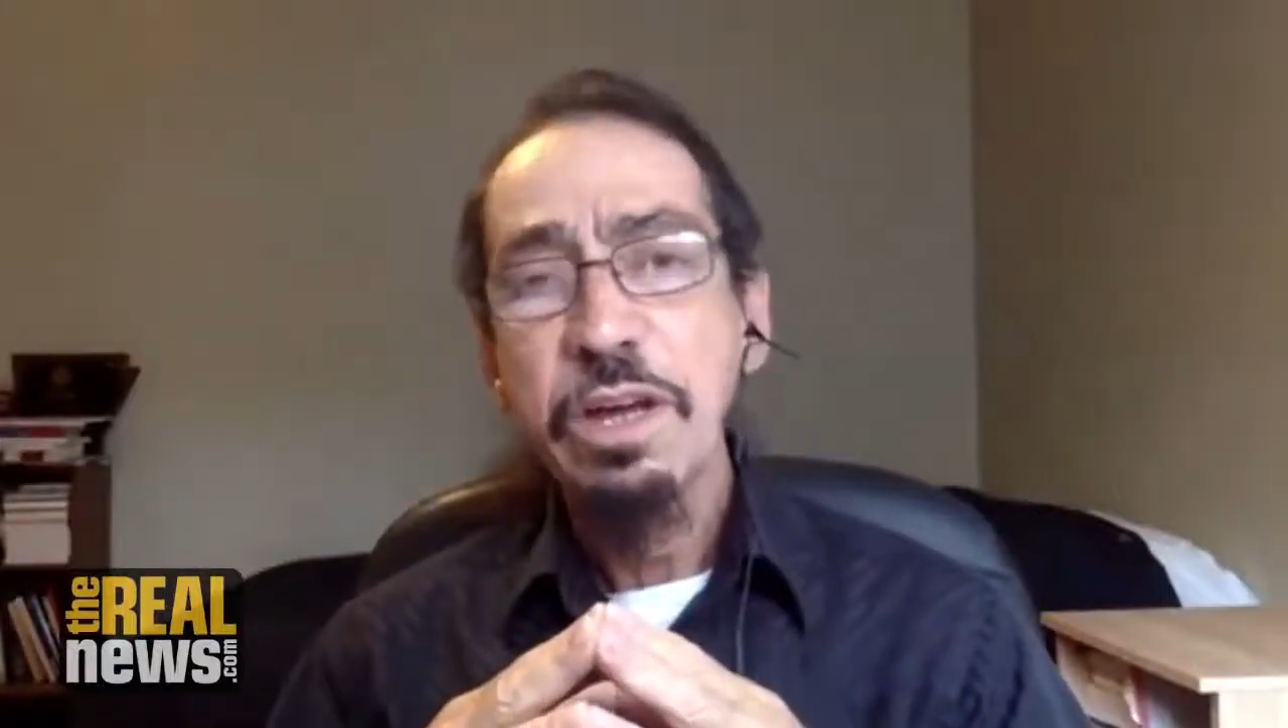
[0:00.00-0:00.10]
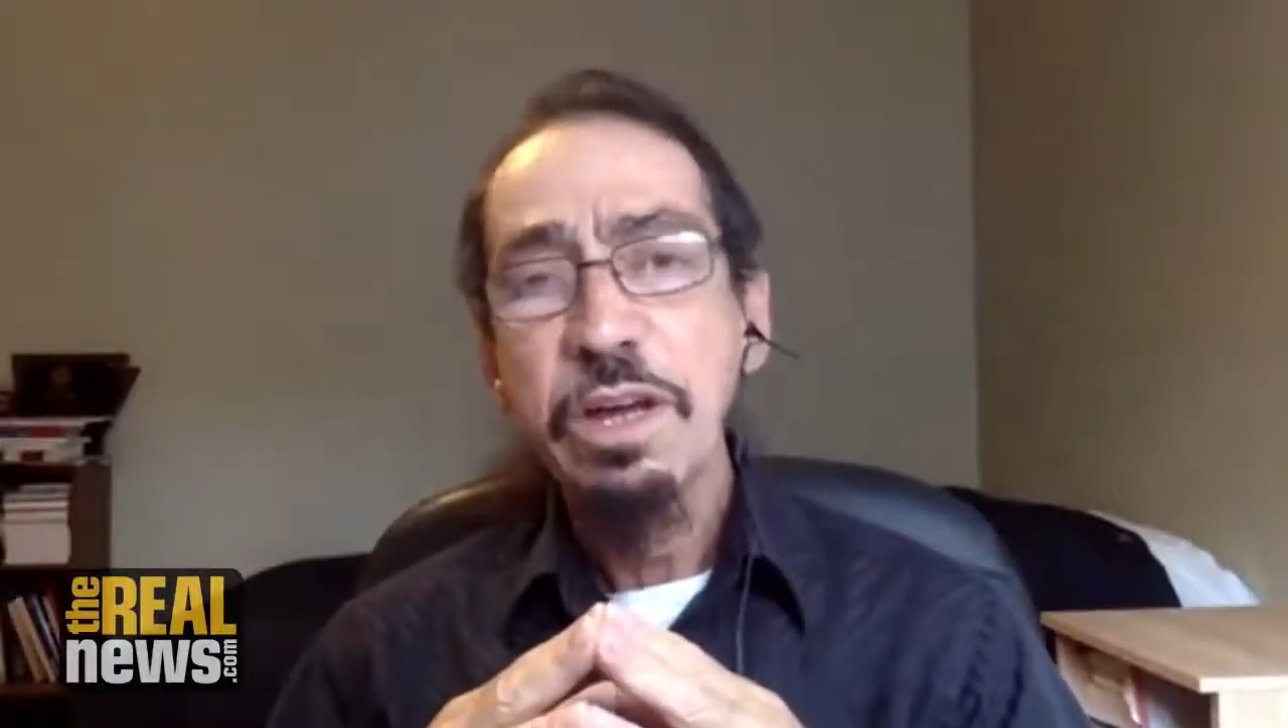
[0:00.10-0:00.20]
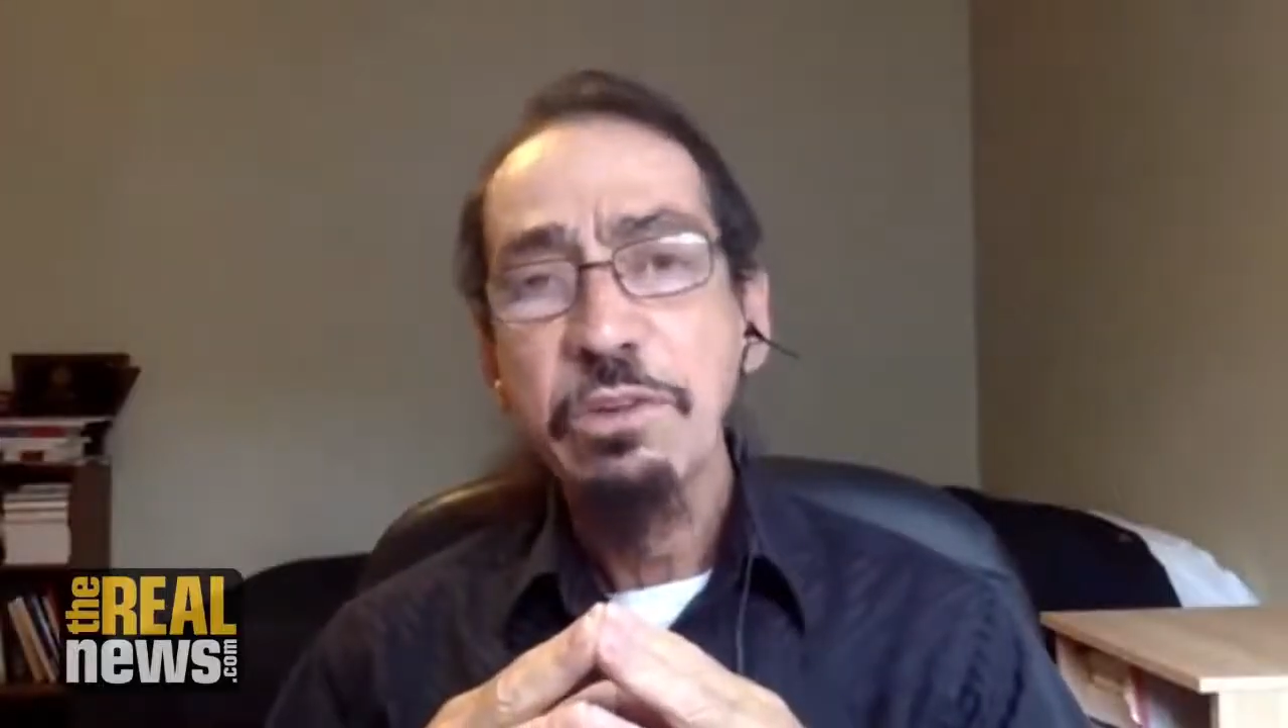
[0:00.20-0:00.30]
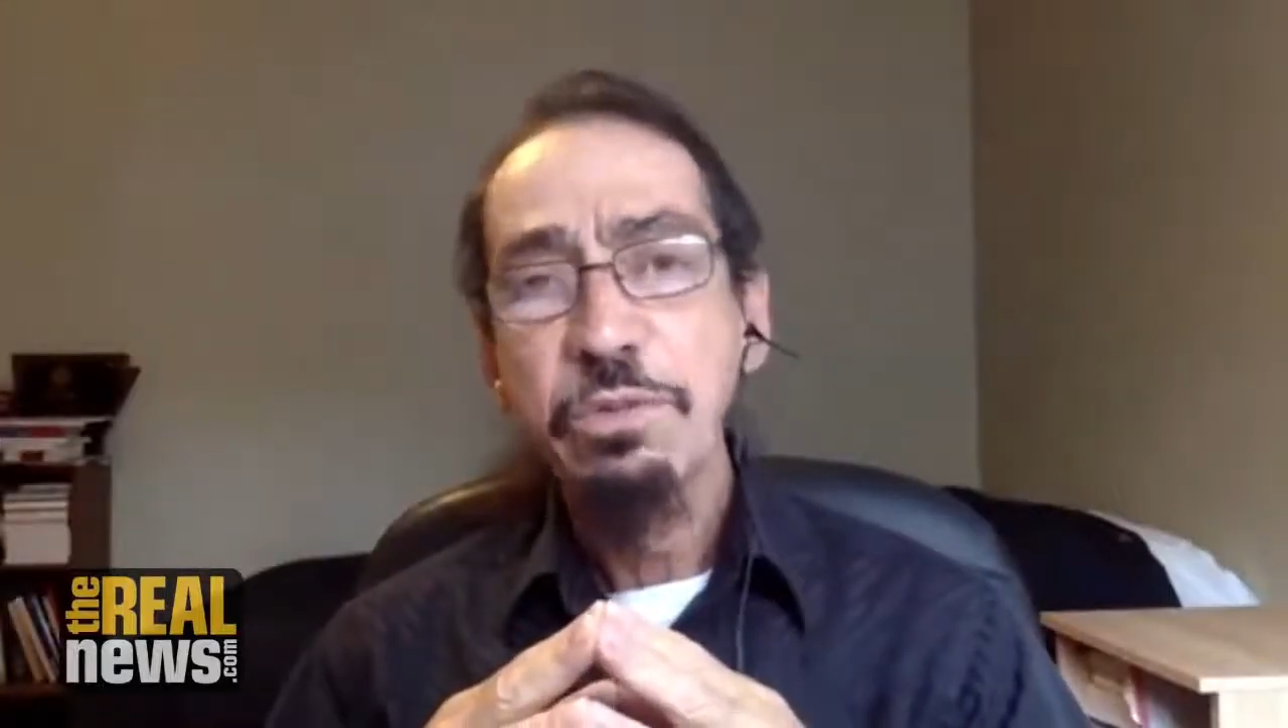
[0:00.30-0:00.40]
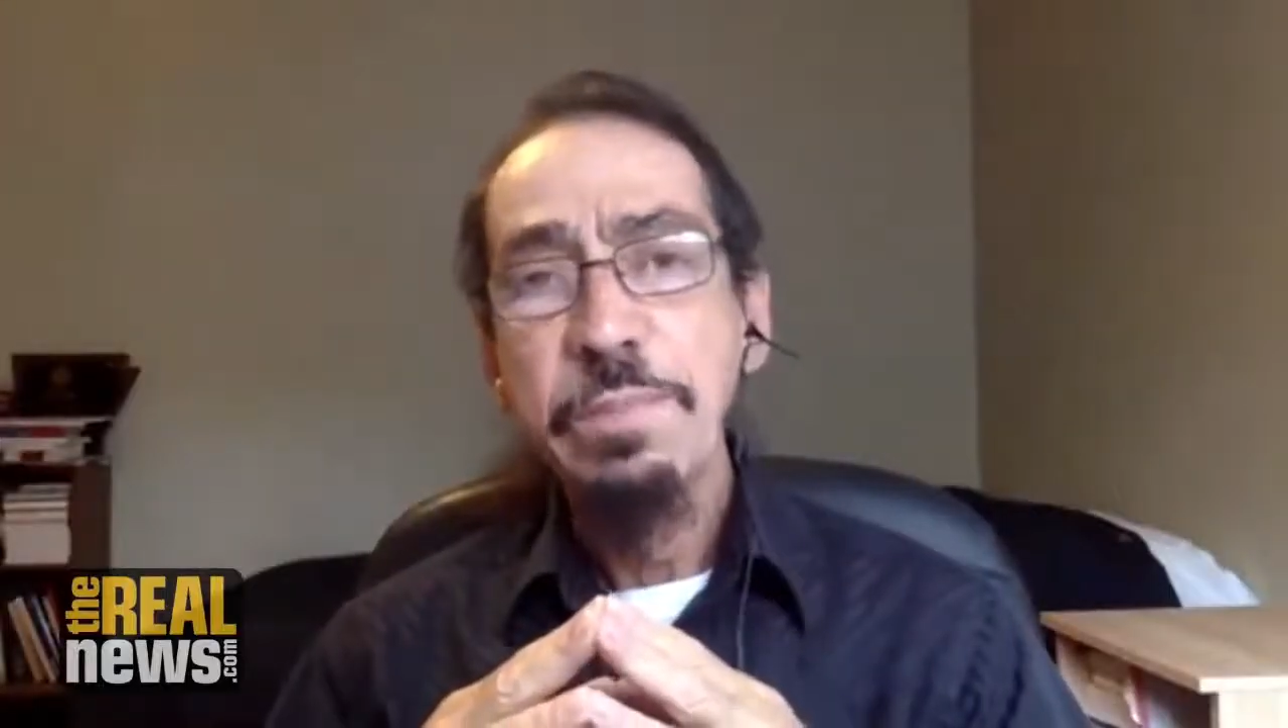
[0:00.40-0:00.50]

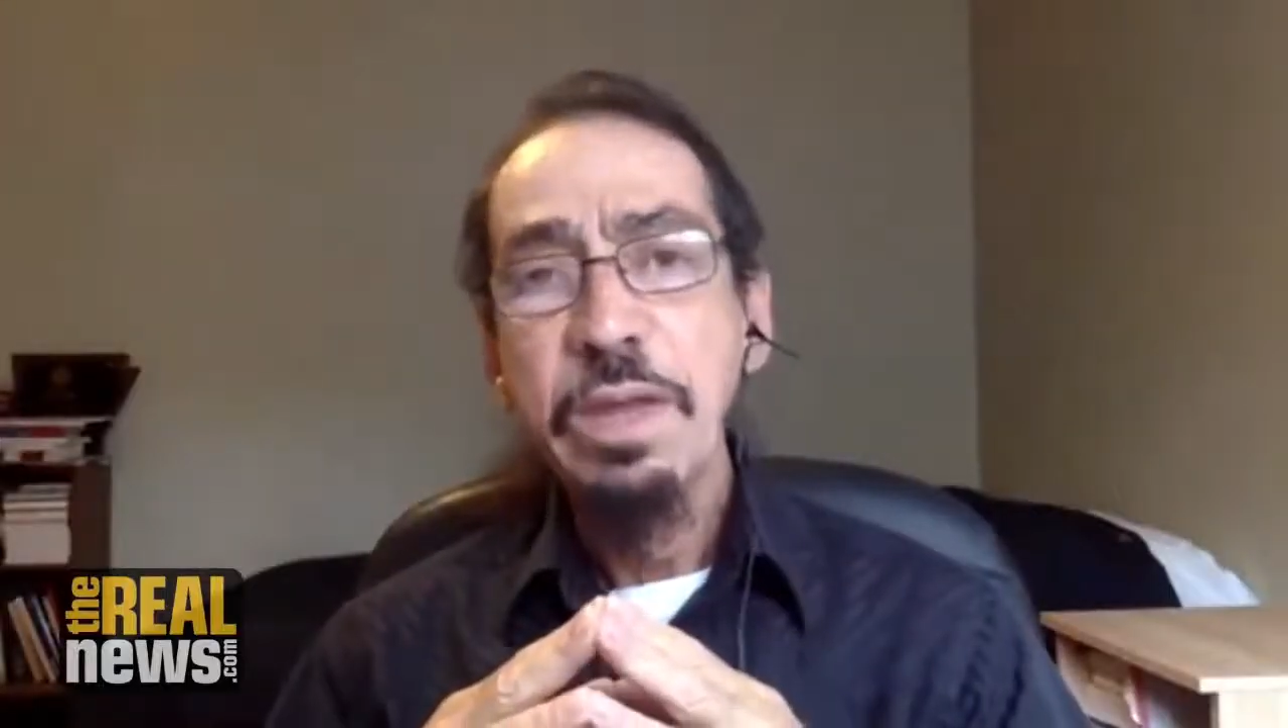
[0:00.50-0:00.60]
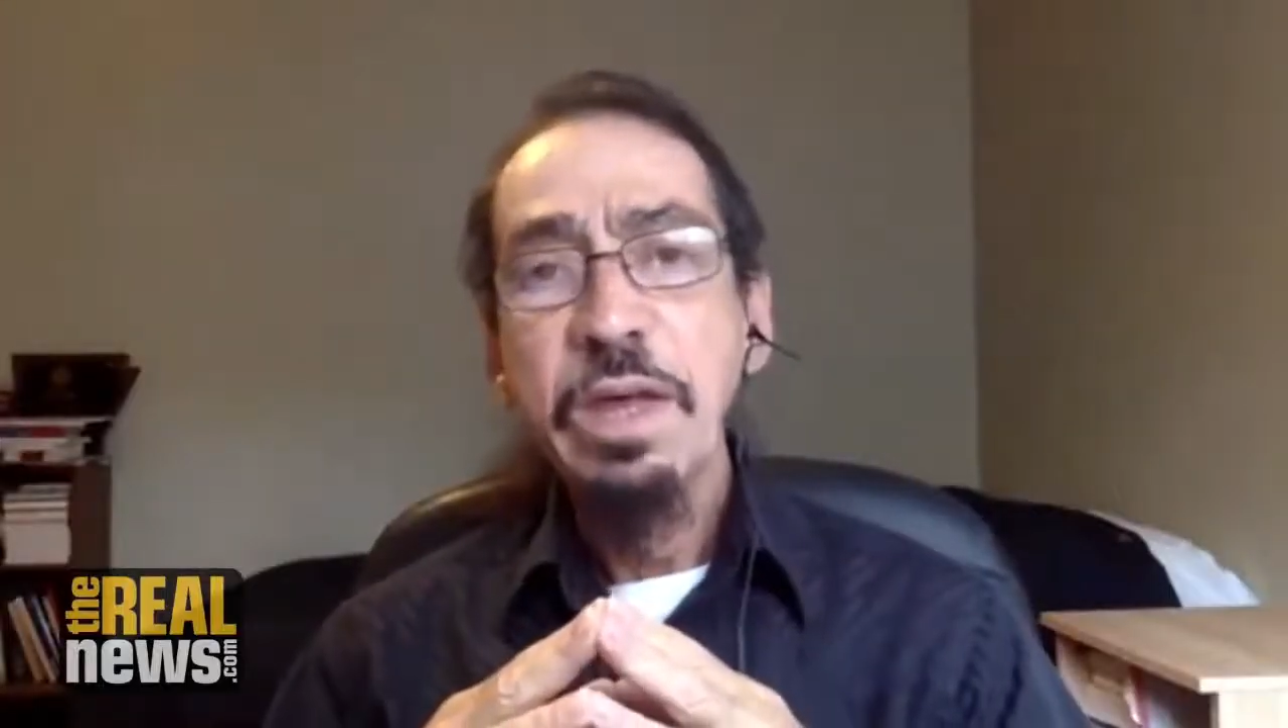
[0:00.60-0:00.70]
country